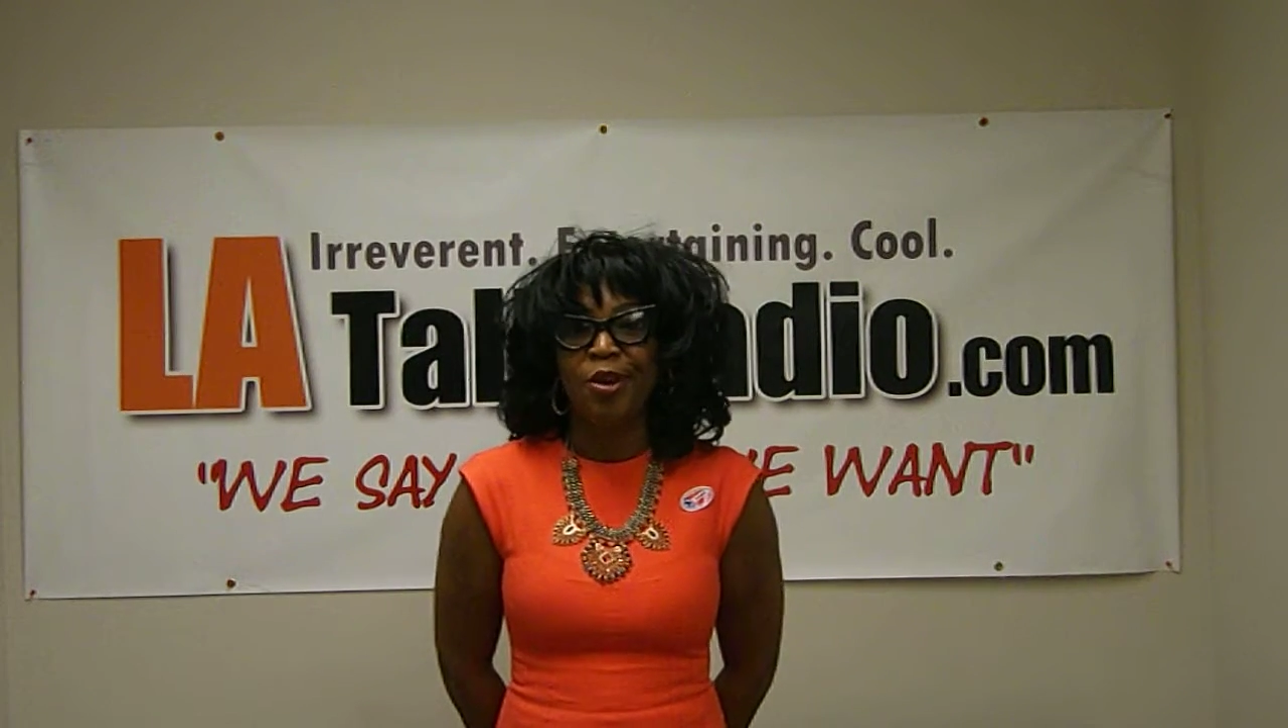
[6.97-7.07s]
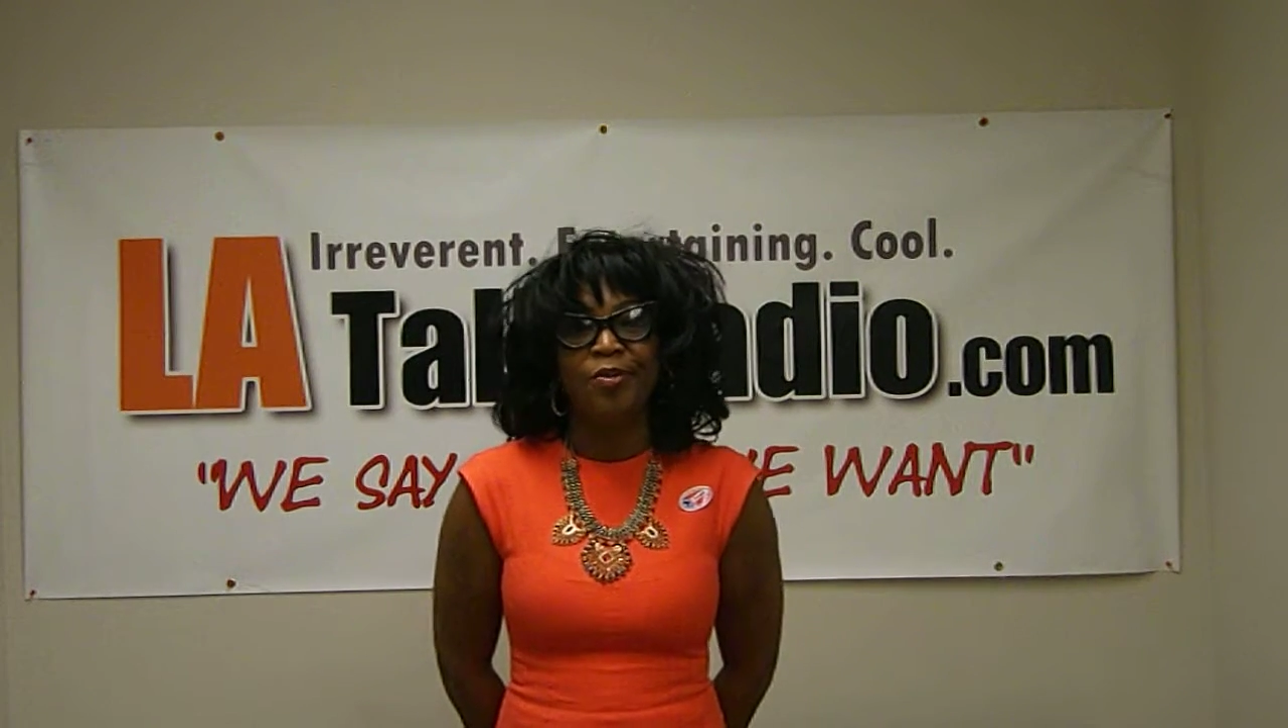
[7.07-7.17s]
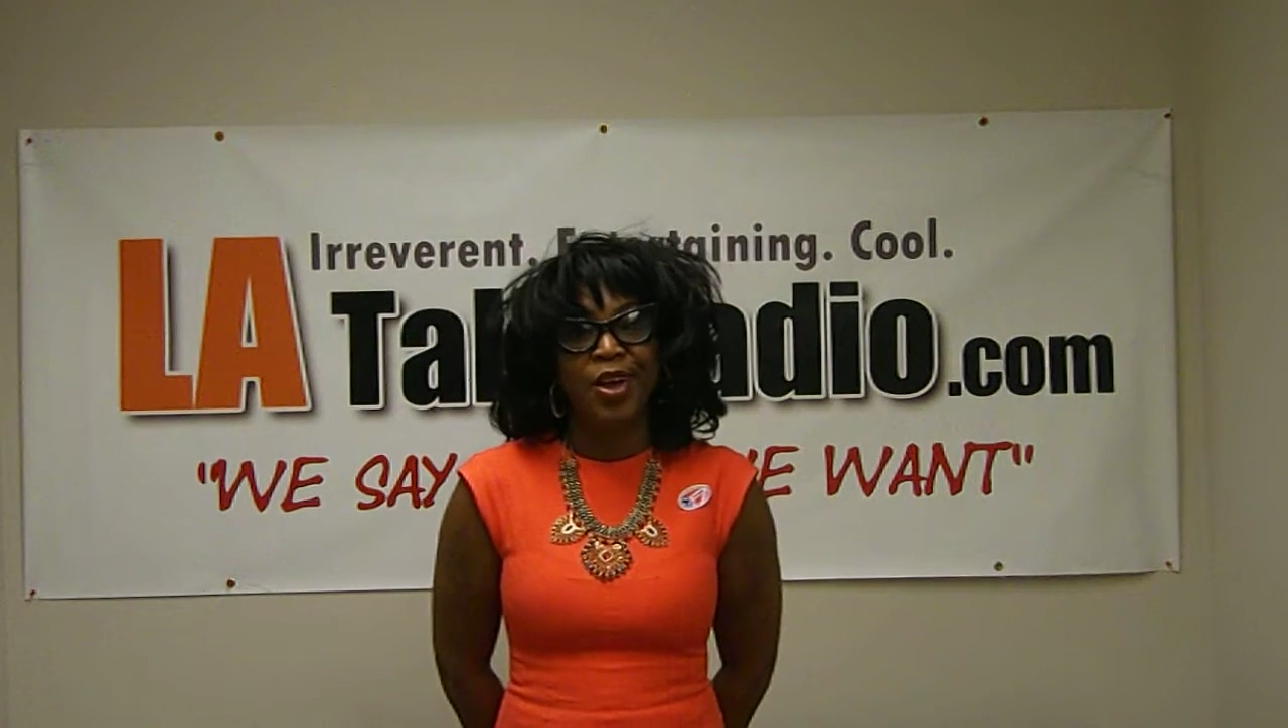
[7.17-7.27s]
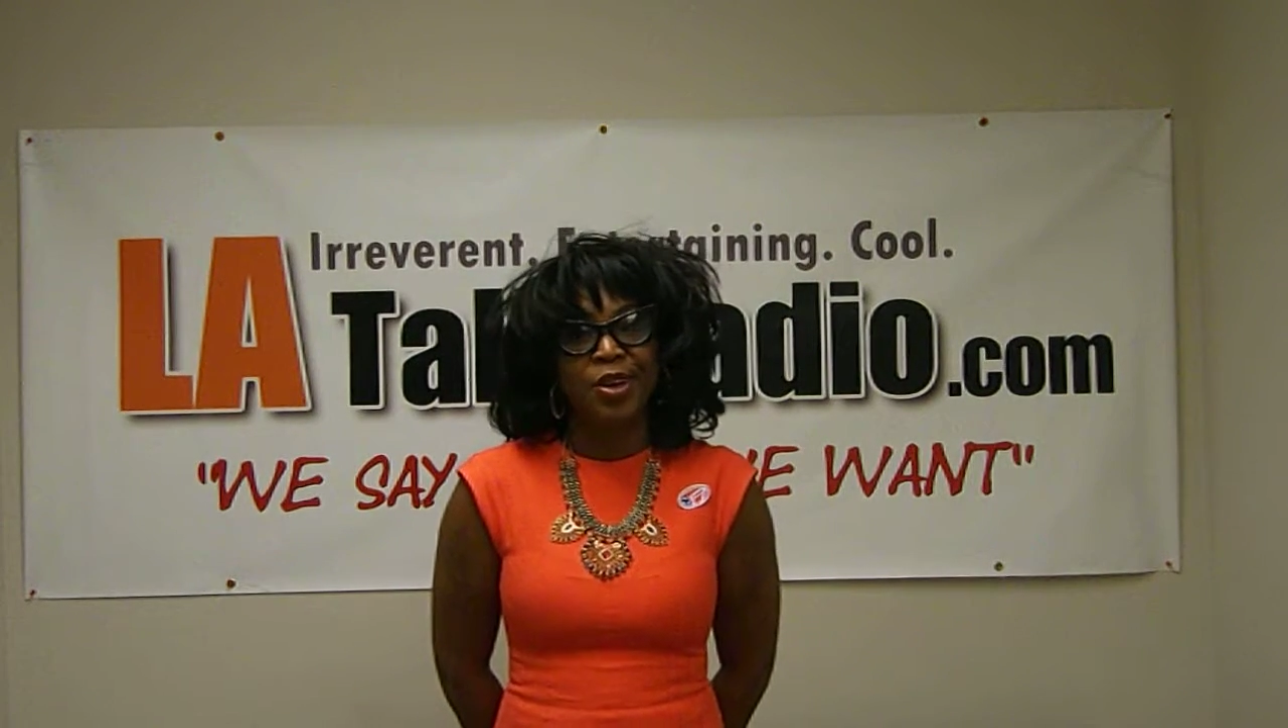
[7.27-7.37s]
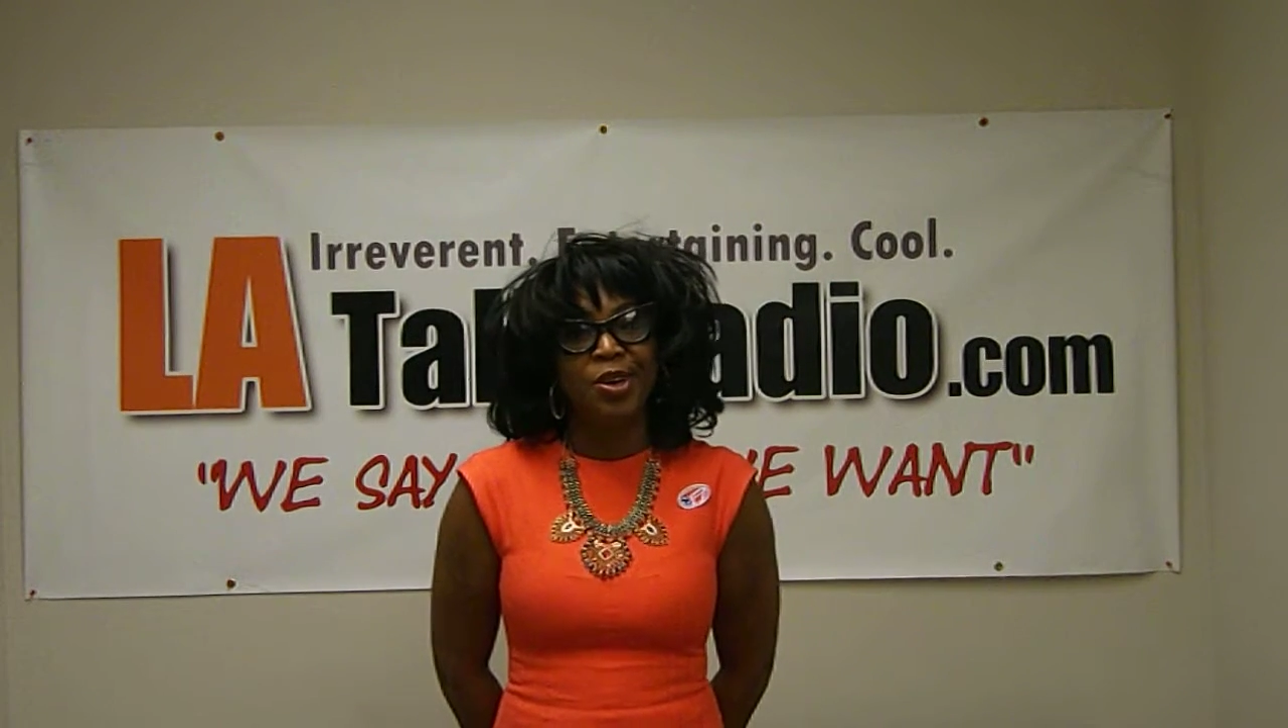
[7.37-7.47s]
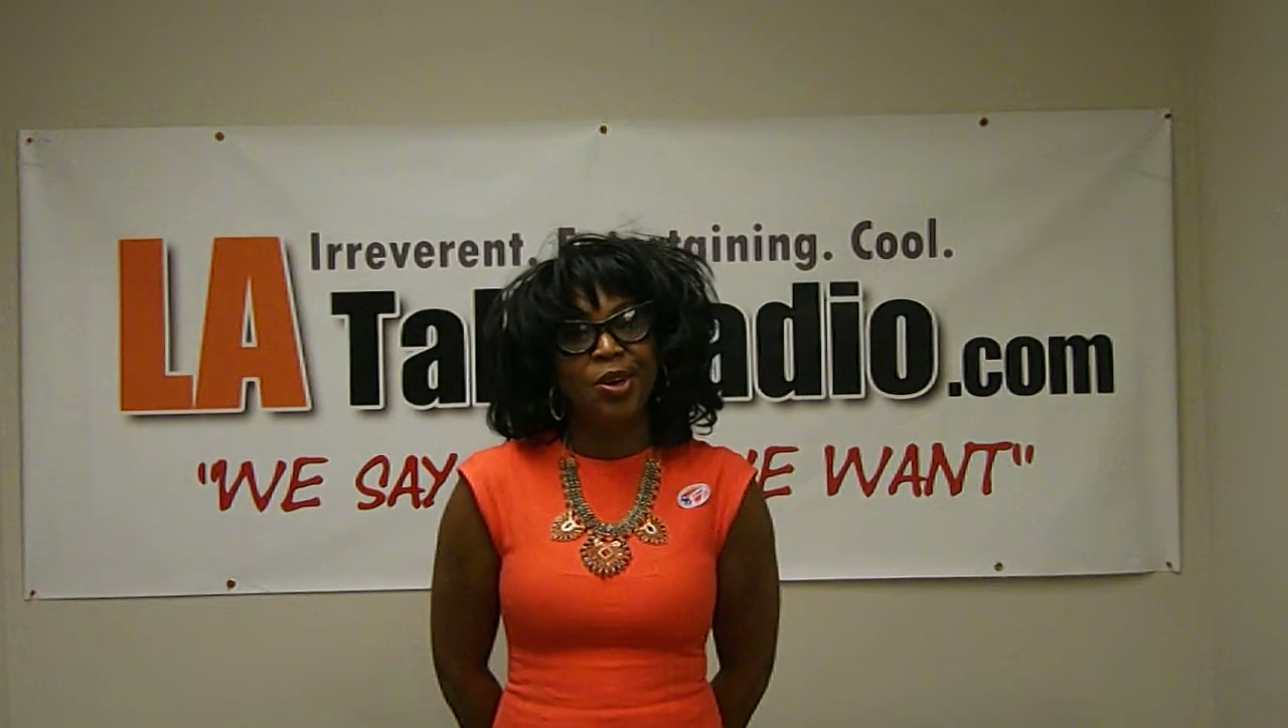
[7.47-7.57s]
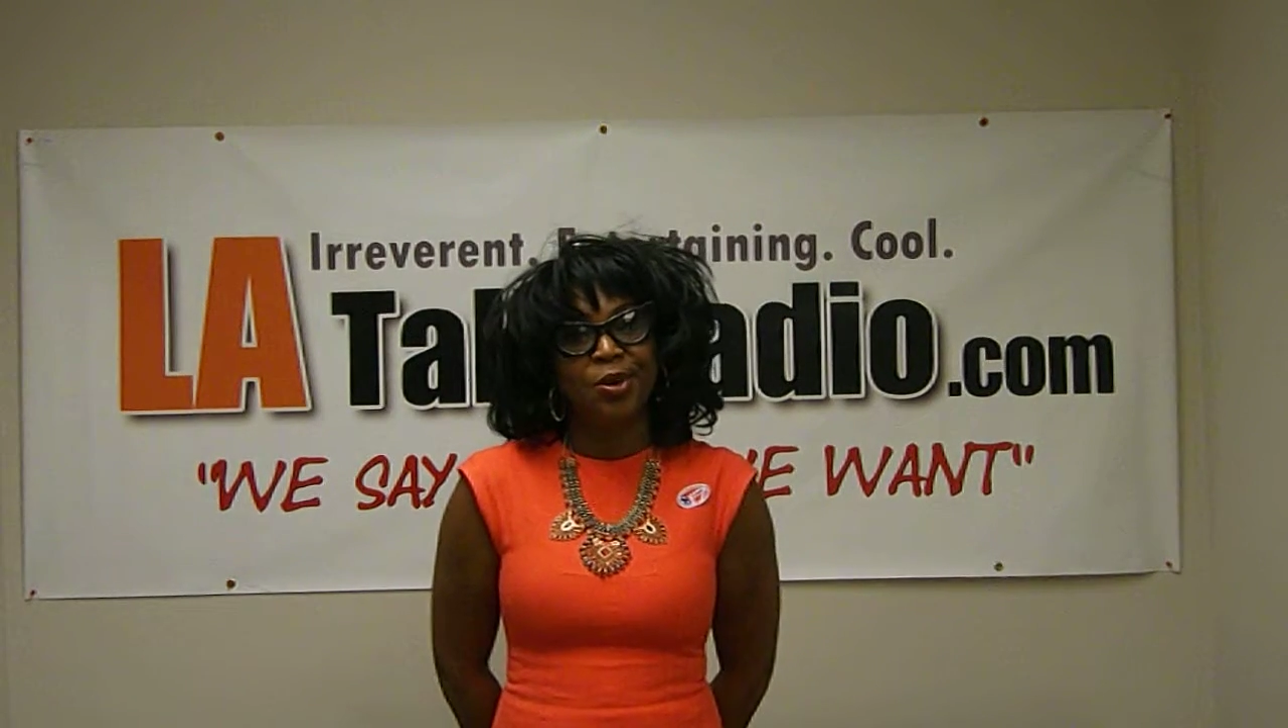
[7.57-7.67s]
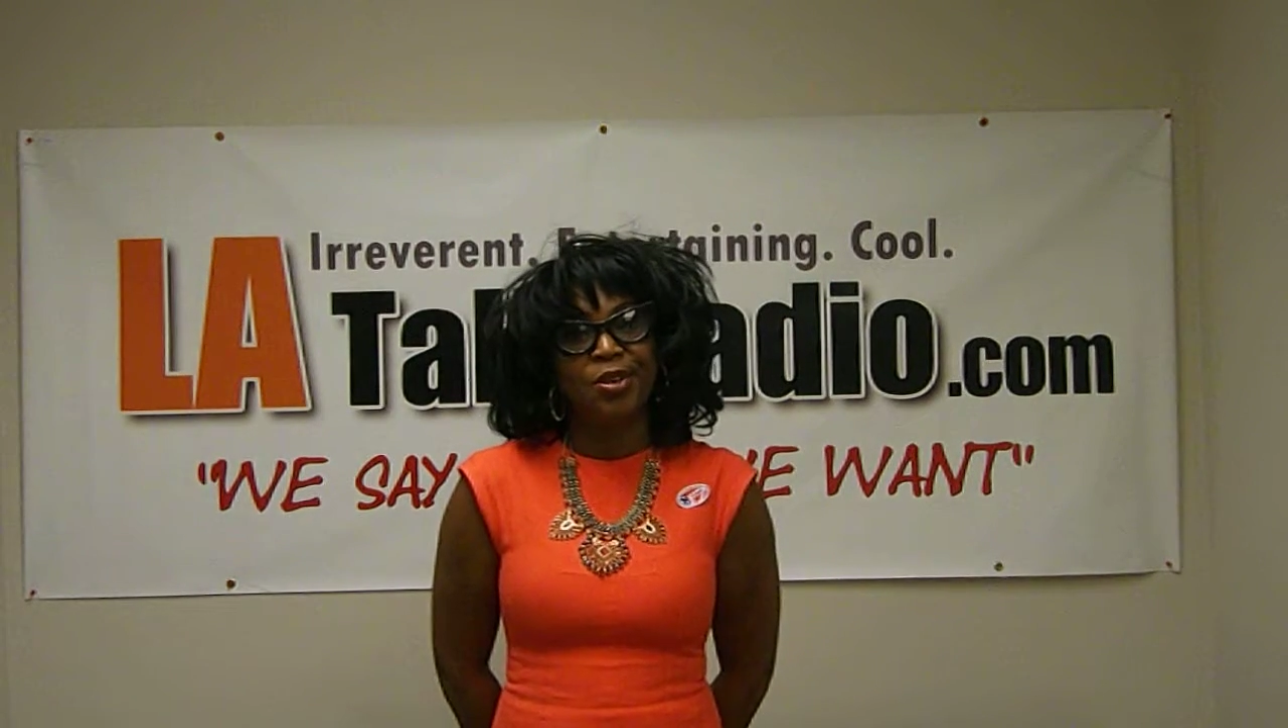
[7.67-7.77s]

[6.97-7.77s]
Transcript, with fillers: of Indigo